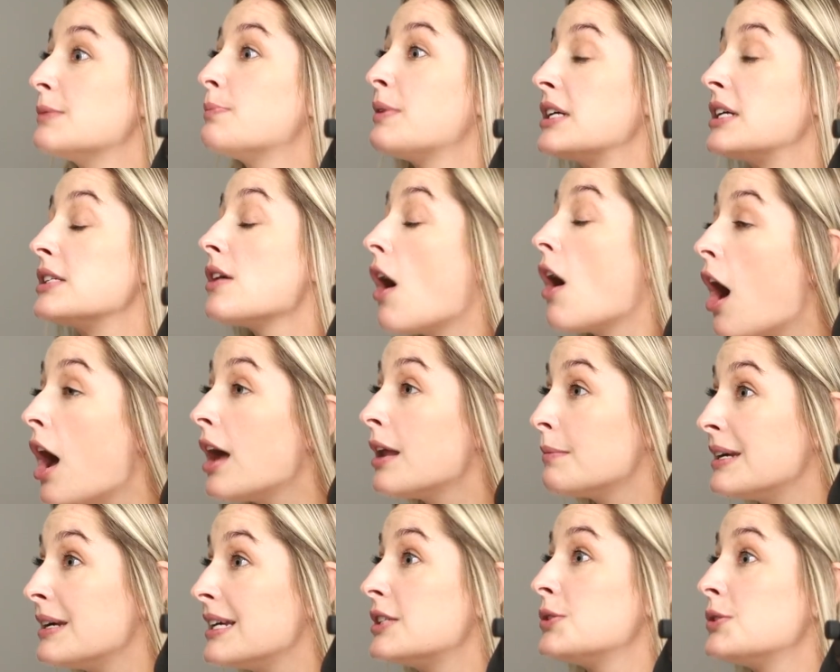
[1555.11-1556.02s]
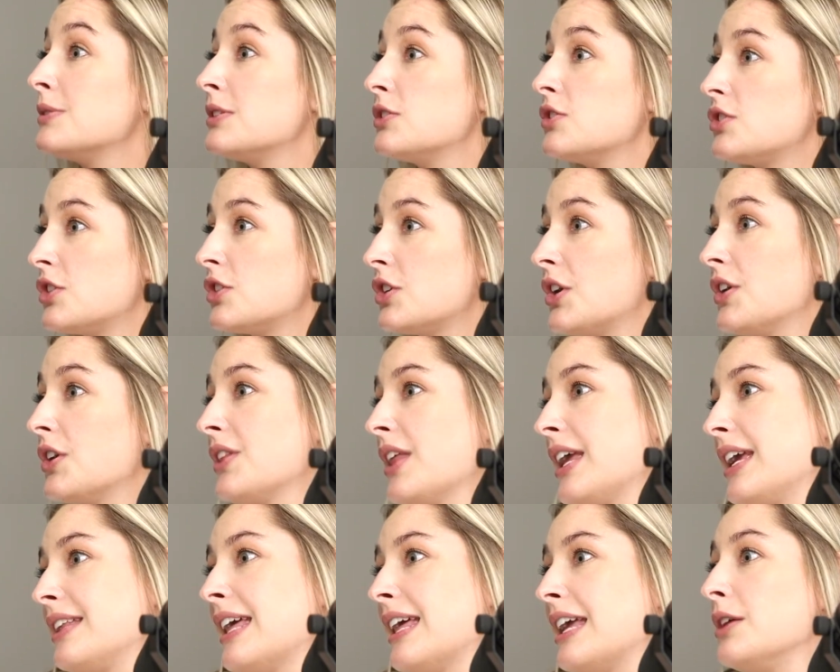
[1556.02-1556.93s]
but it's on me to ensure,
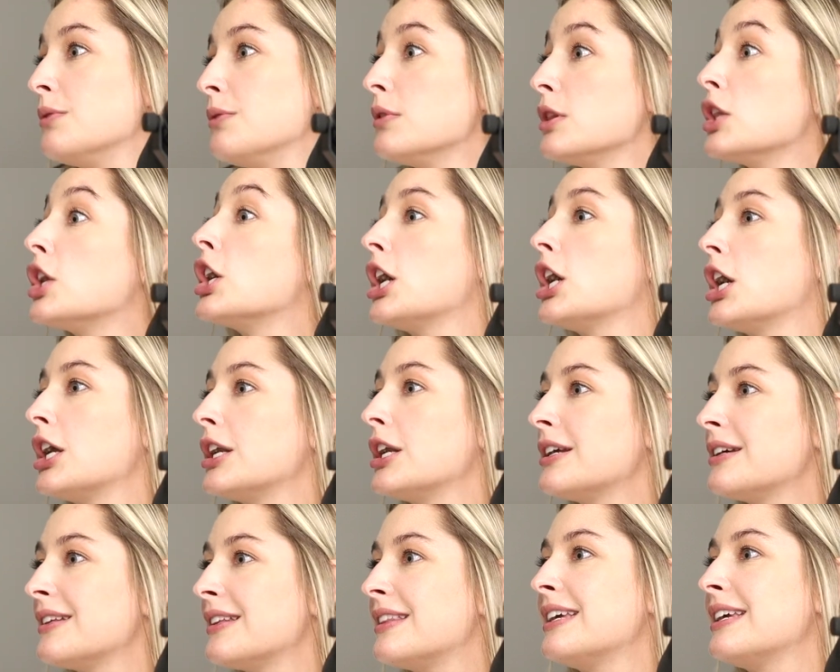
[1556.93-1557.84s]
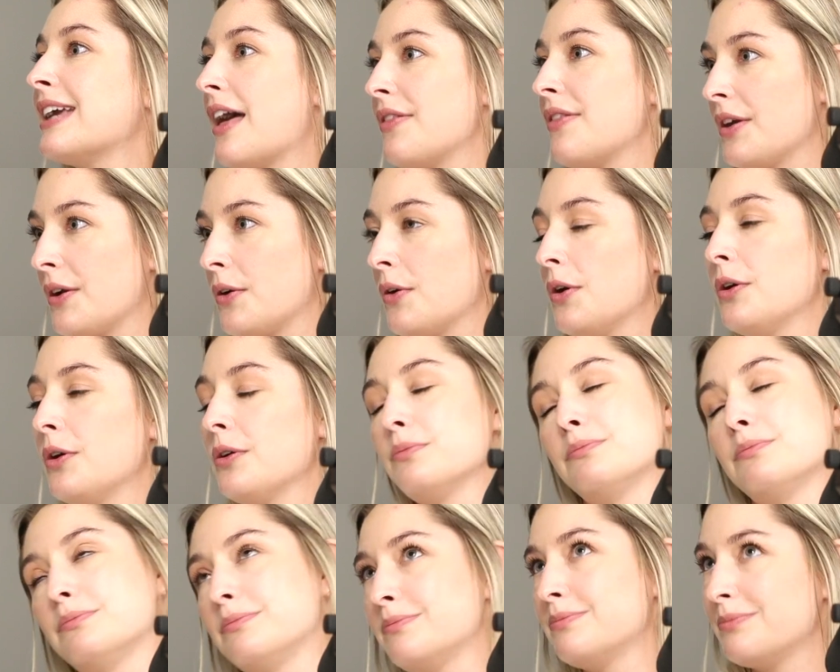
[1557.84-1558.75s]
like, that you learn the ethical